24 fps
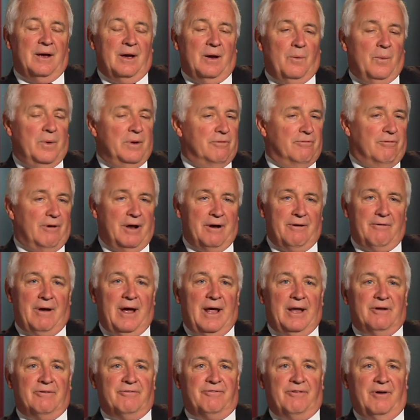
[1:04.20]
We'd run
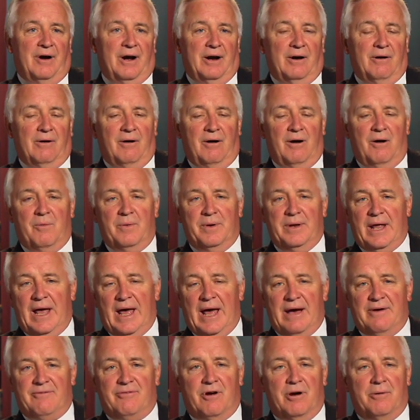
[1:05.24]
around the fire hall, we'd
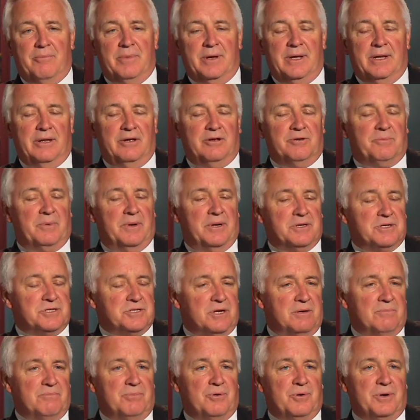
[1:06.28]
have our meetings, but at
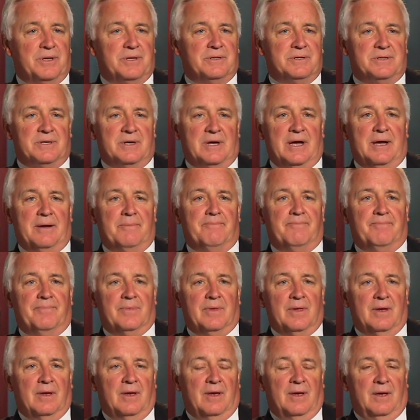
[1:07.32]
some point in
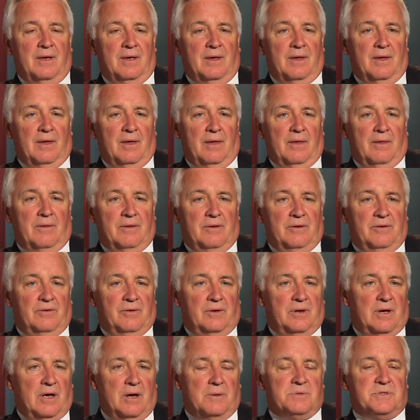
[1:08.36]
time, the
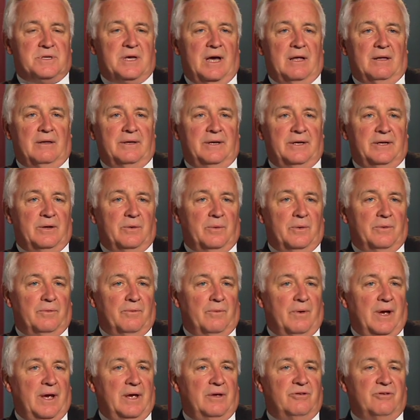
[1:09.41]
Cub Scout leader would
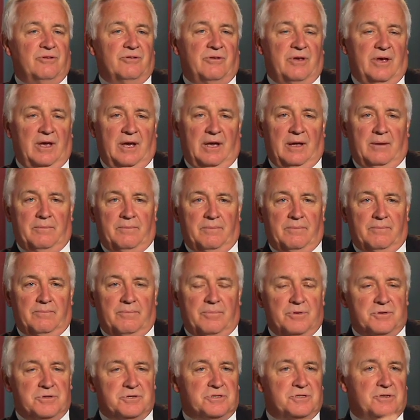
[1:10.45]
raise his hand,
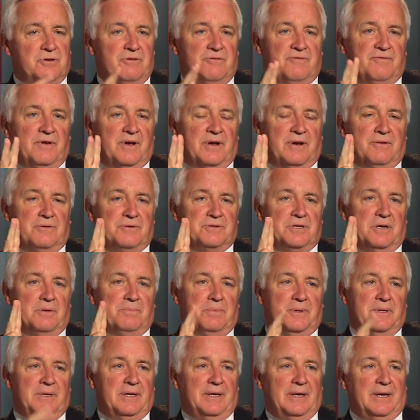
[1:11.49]
put his 2 fingers up
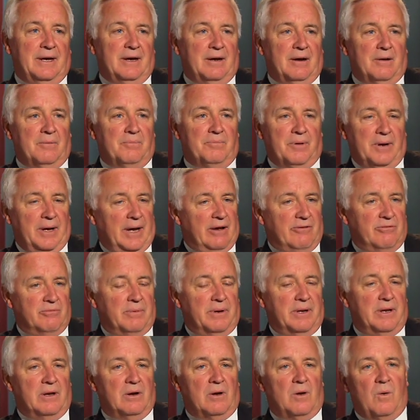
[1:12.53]
in the air, bring
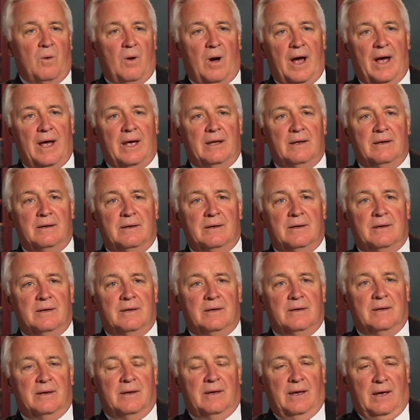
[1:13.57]
everybody to quiet,
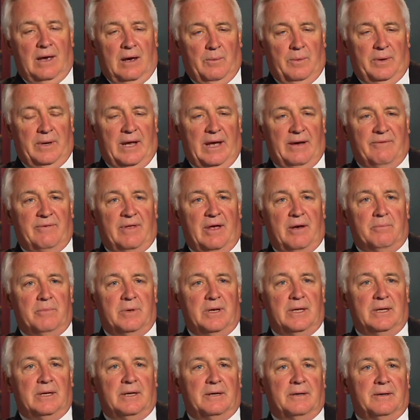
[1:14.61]
and we'd have that
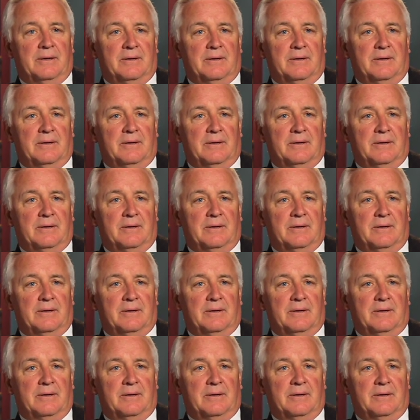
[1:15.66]
meeting.